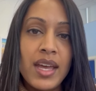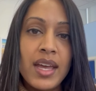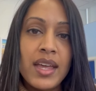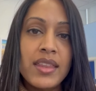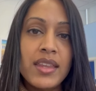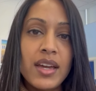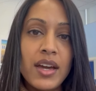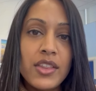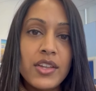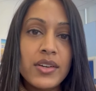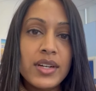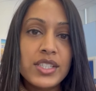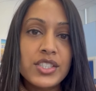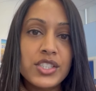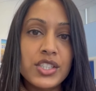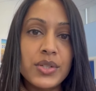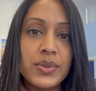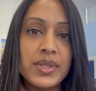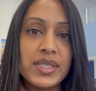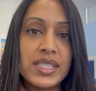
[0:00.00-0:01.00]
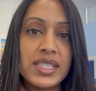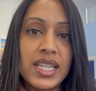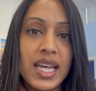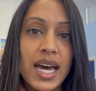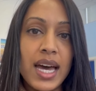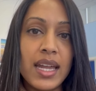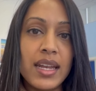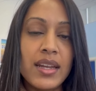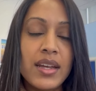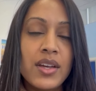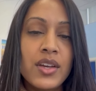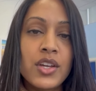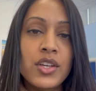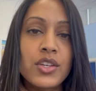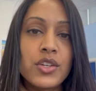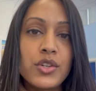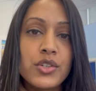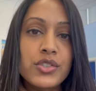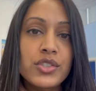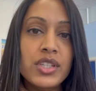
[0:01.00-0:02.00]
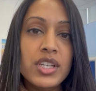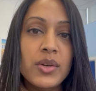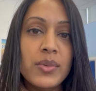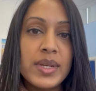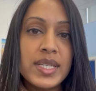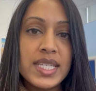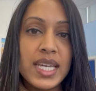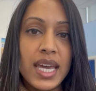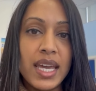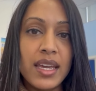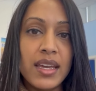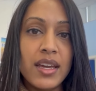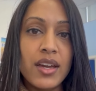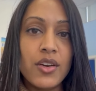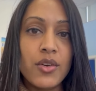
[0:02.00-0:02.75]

The other issue is that usually we take